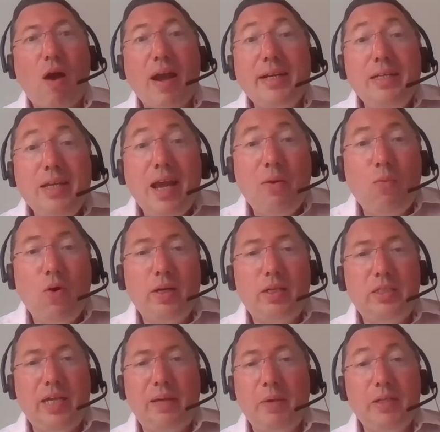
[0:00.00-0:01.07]
right
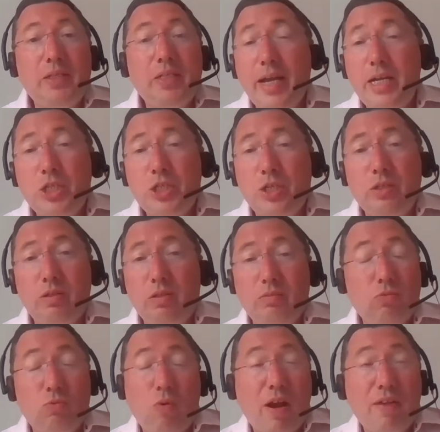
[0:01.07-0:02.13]
network
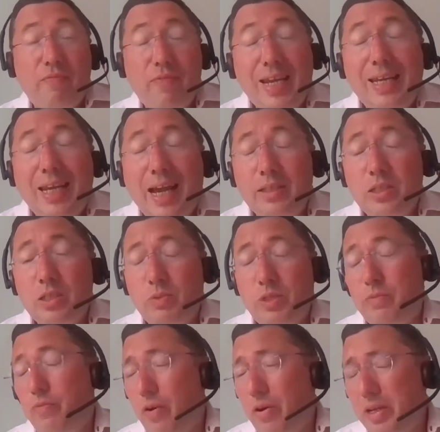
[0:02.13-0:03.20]
segmentation and right
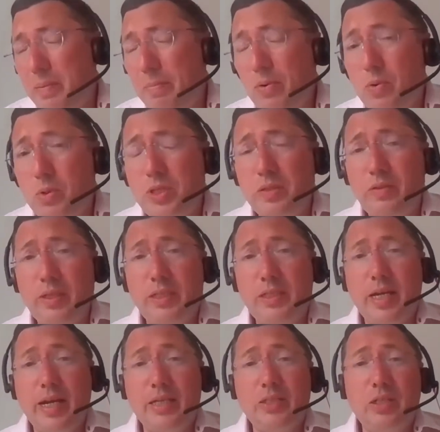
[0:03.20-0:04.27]
VLANs, which is very
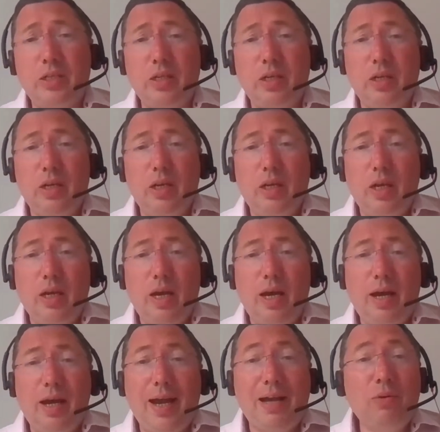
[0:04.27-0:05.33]
important these days,
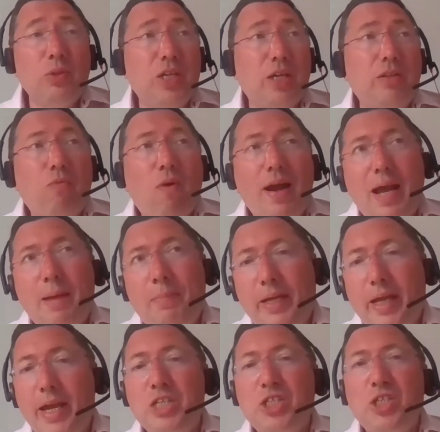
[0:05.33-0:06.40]
and also the right
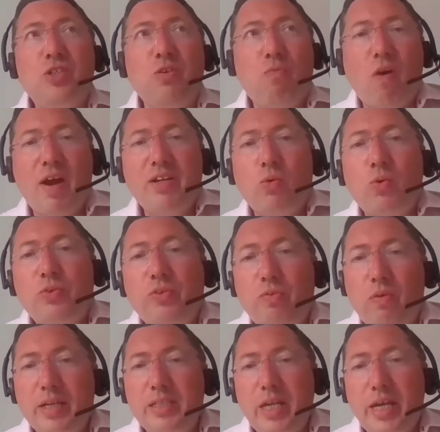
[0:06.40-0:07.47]
applications and right
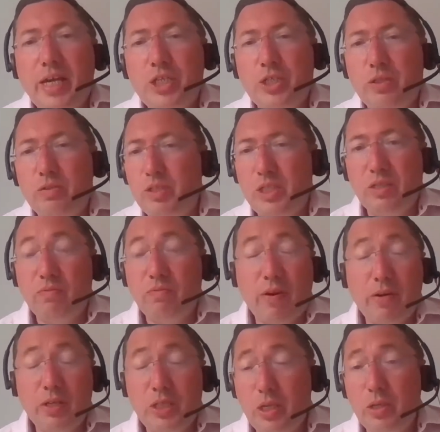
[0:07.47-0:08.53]
authorization
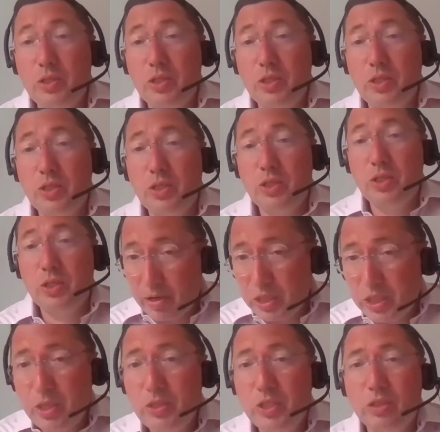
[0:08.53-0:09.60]
to
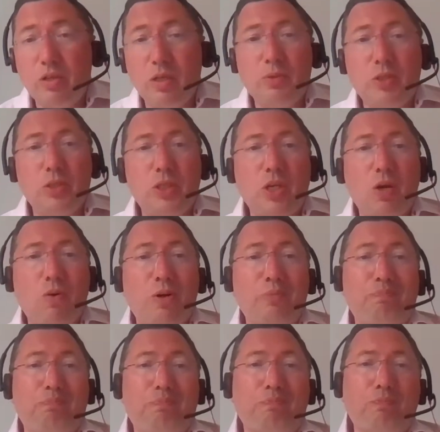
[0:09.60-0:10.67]
for various user groups and
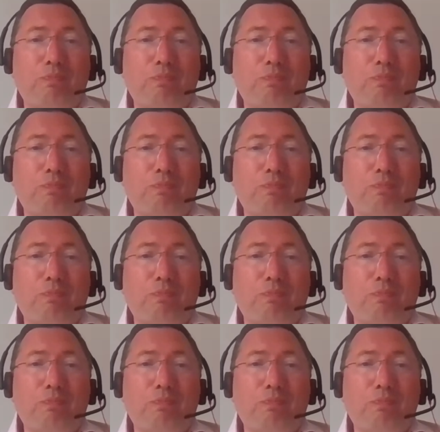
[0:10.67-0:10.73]
so on.